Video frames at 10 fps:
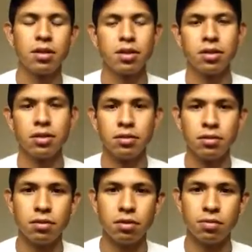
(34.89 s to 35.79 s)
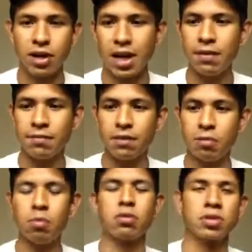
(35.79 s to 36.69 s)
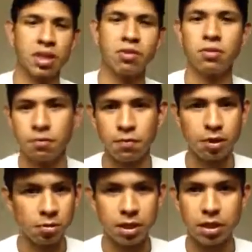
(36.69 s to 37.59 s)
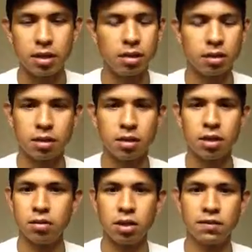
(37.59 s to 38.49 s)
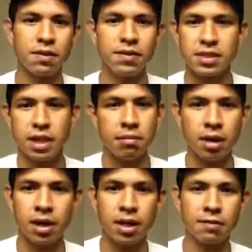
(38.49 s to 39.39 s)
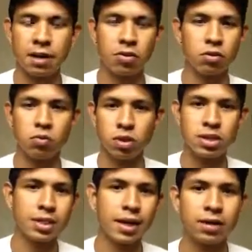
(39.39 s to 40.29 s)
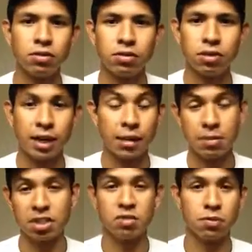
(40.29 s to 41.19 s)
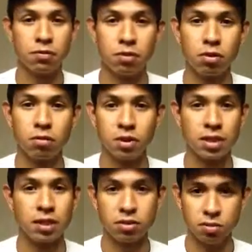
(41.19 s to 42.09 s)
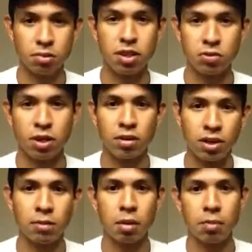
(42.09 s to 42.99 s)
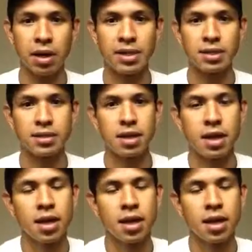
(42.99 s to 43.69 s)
or when I have a motorcycle in front of me, even if it's not mine. If I go to Wood Cycle, like I mentioned before, Wood Cycle is a place where I go to get my bikes.